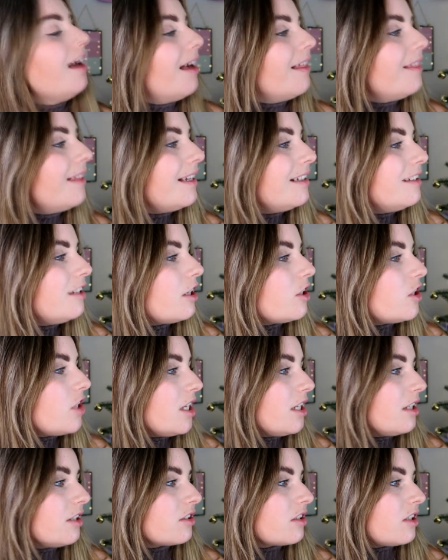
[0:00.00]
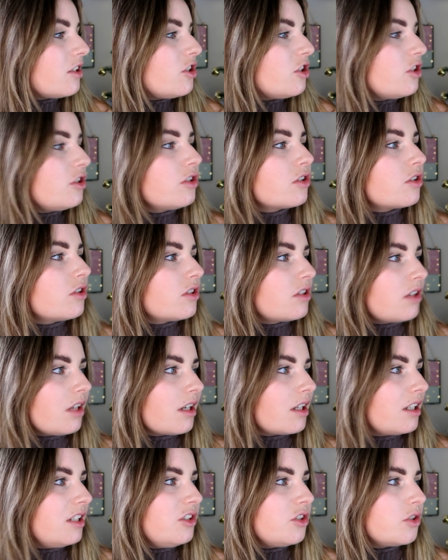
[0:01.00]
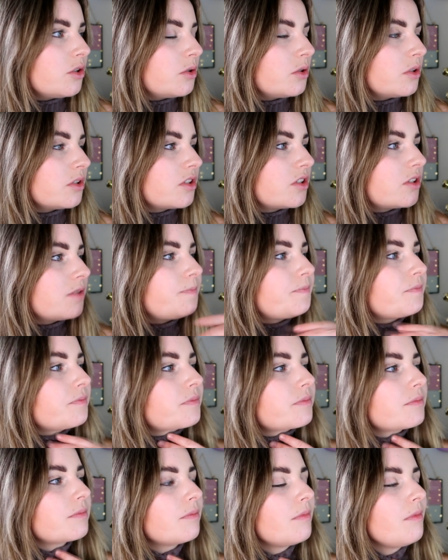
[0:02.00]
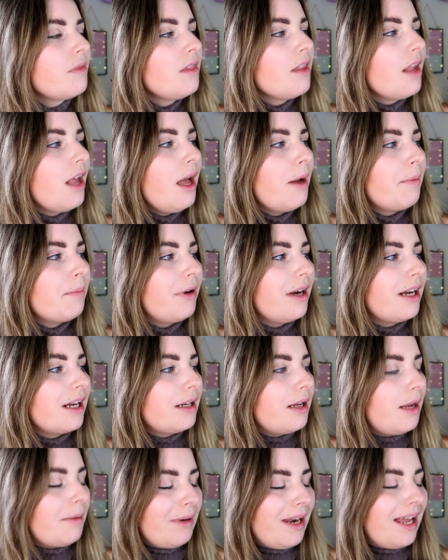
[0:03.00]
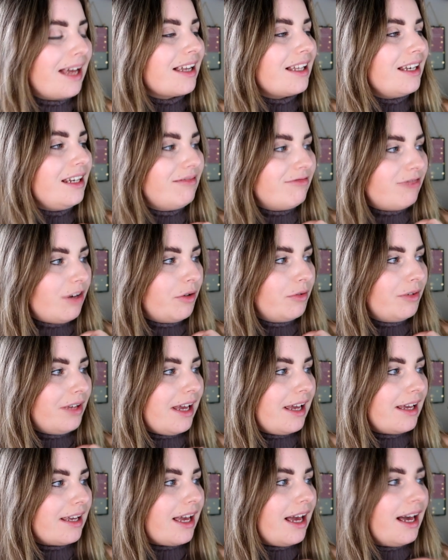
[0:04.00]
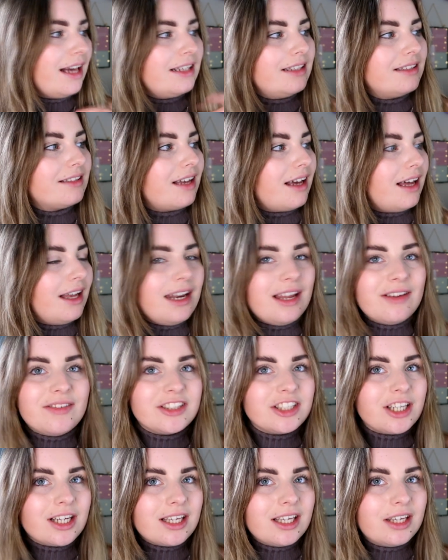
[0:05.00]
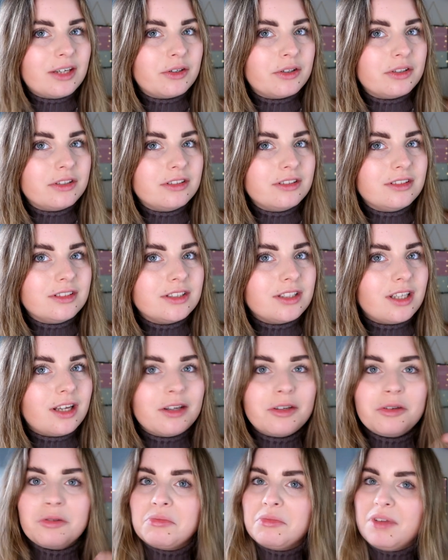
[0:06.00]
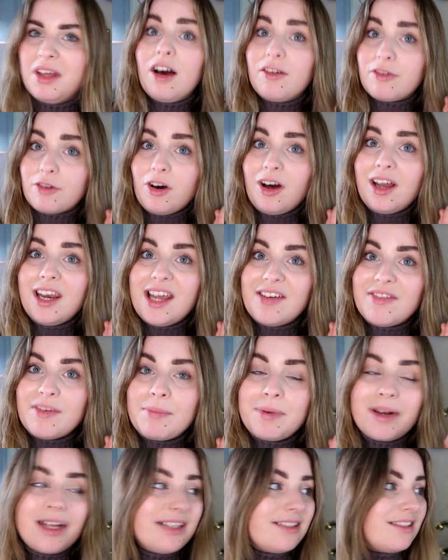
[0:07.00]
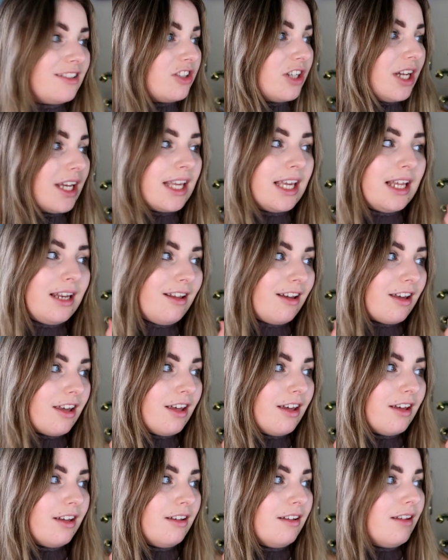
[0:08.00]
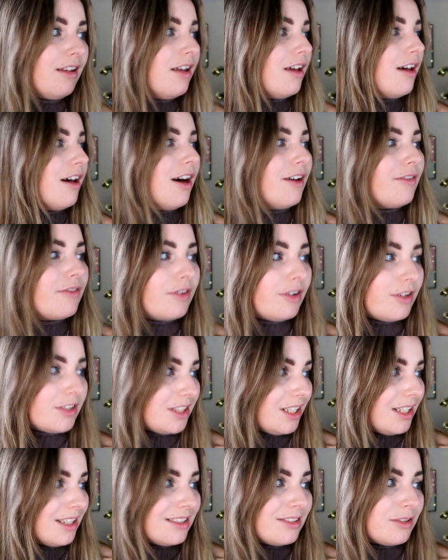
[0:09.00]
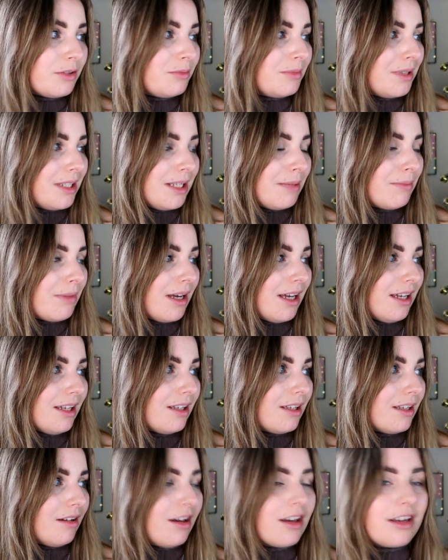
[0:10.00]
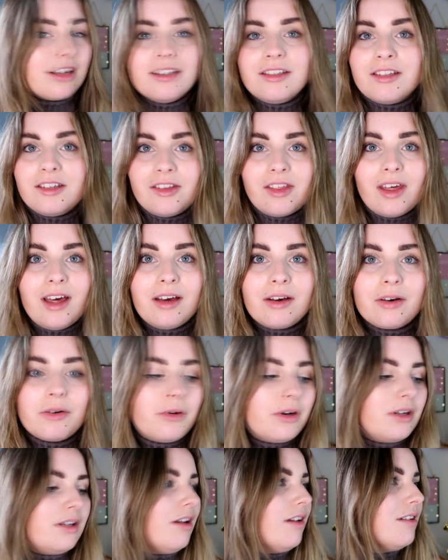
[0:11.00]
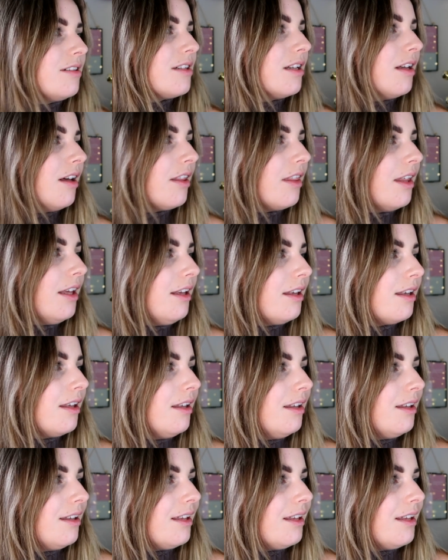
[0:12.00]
And then it looks like she's just got cycling shorts, a, a black roll neck and a leather jacket on. So I've got a leather blazer jacket like her. I've got a little mini bag. I can do that quite nicely, I think.